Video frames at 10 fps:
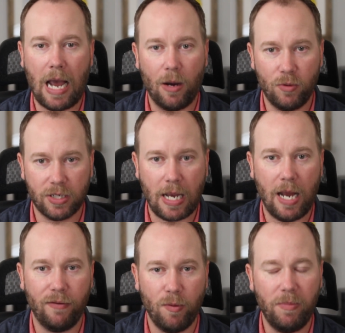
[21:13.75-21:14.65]
I was
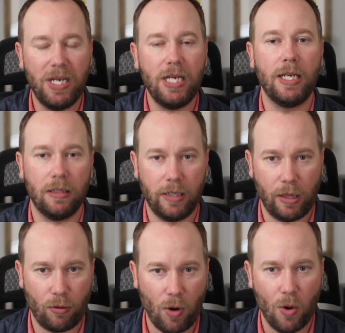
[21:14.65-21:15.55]
kind of immediately
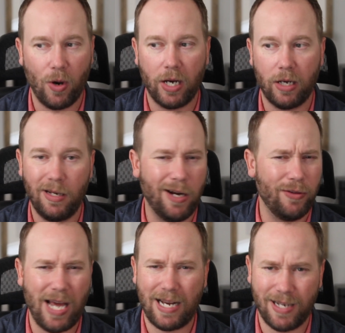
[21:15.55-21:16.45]
throwing,
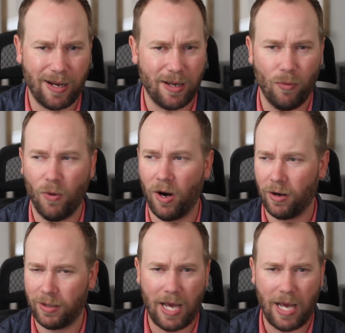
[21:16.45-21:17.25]
that's not going to work.